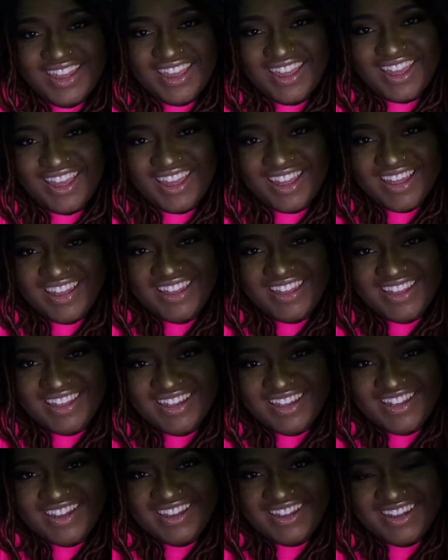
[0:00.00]
Yeah,
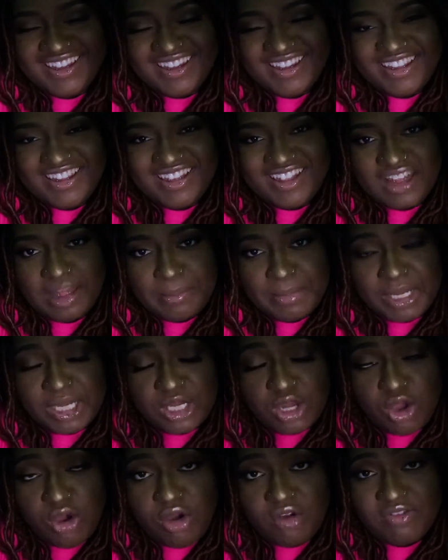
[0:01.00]
let me
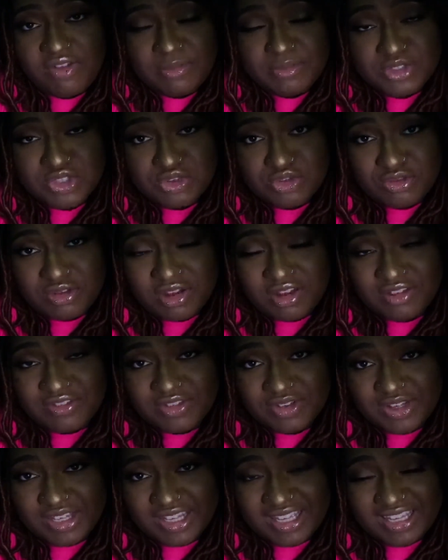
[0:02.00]
know if I'm too
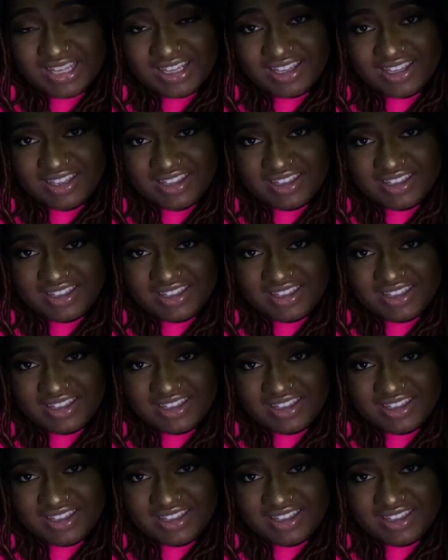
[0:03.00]
rough, okay?